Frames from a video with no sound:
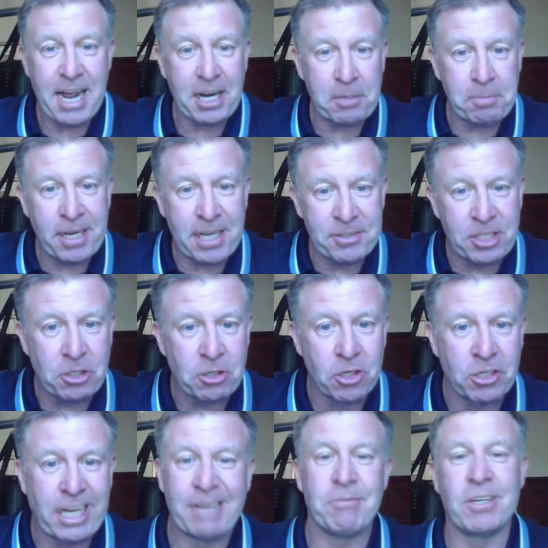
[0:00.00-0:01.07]
hide behind the
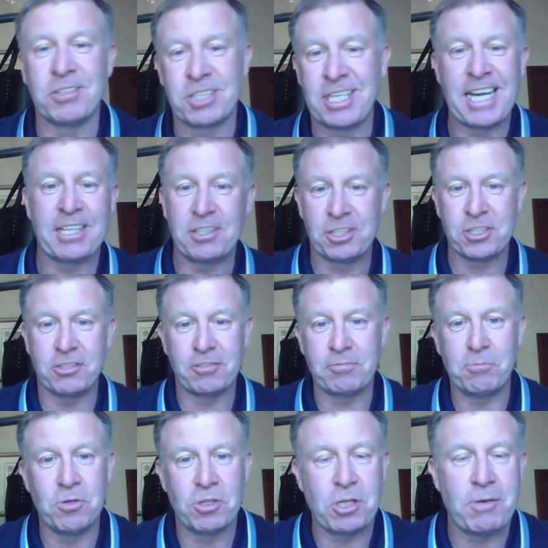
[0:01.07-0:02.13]
good-looking ones, and I can
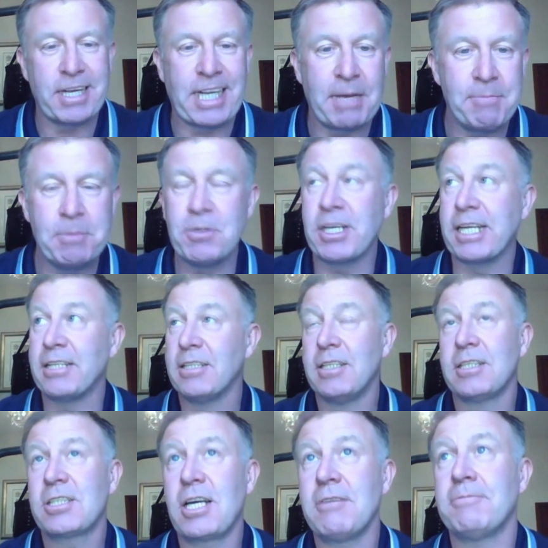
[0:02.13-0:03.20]
sort of walk away and get me money.
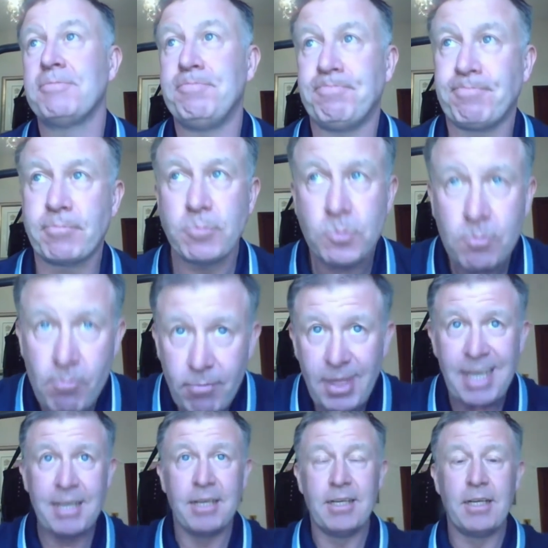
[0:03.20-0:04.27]
So
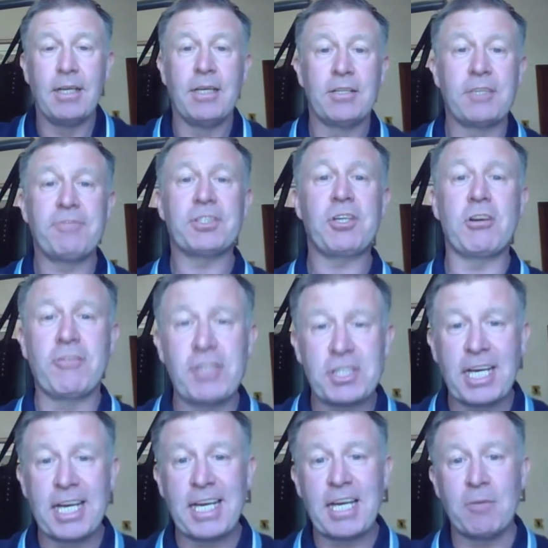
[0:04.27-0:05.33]
the
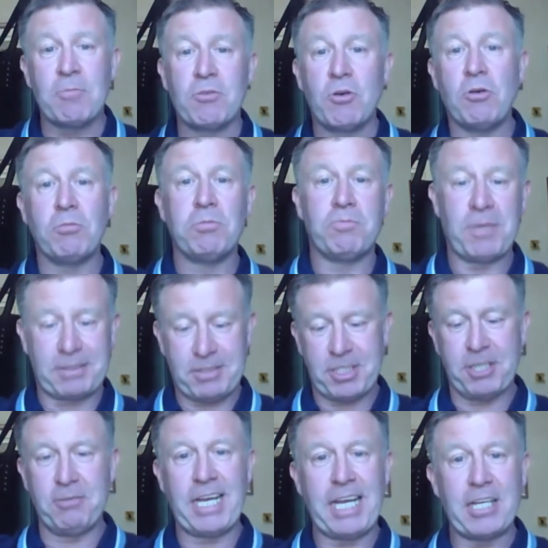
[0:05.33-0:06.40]
photographer's there, and we're all, my
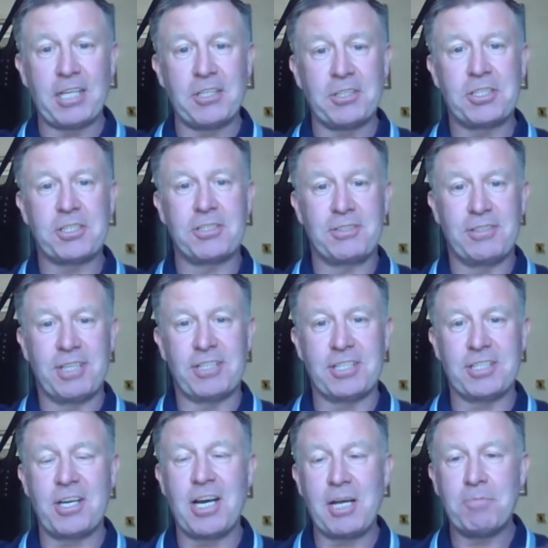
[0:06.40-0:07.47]
two little ones at
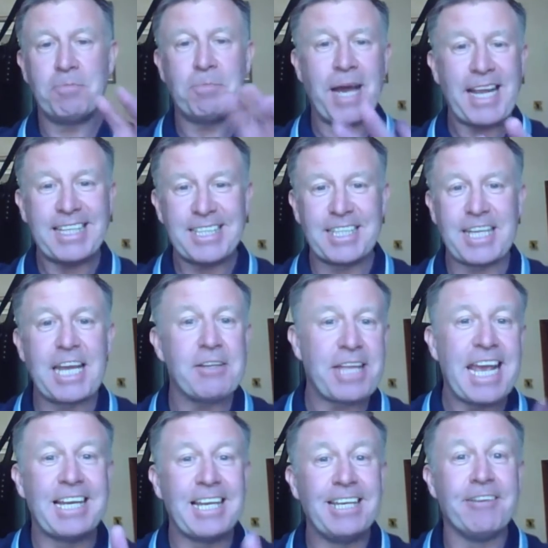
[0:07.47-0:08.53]
the time painted.
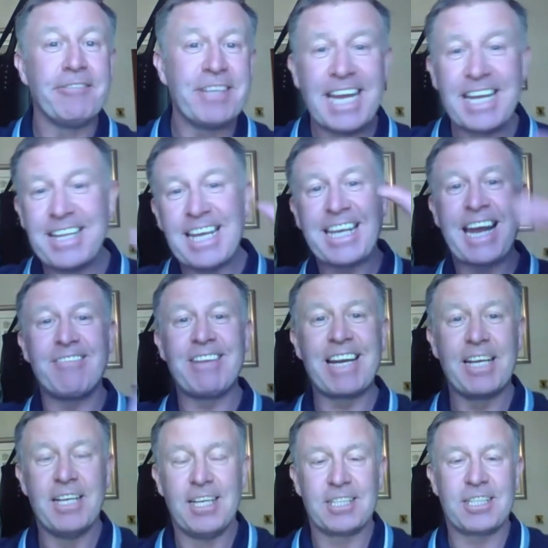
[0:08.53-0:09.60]
They're loving it. They're getting
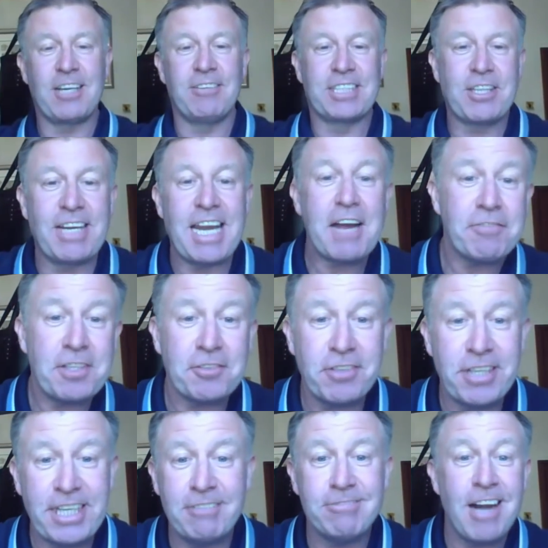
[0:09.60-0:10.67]
it. So he's going after
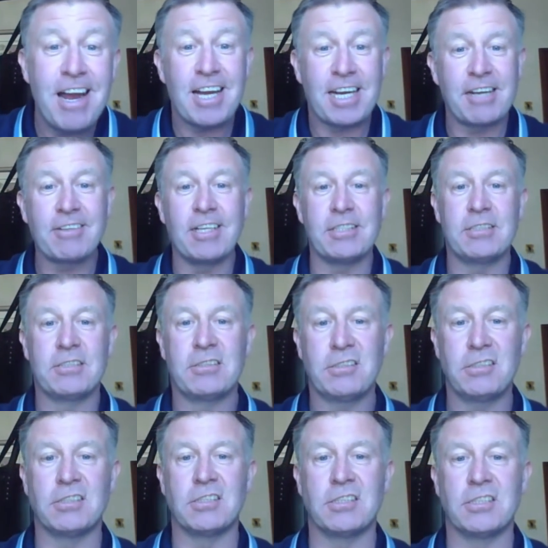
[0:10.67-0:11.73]
three, right? And I'm going,
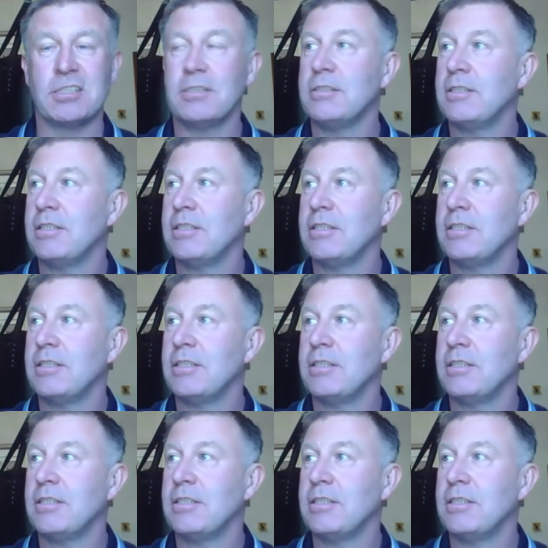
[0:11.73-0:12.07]
brr.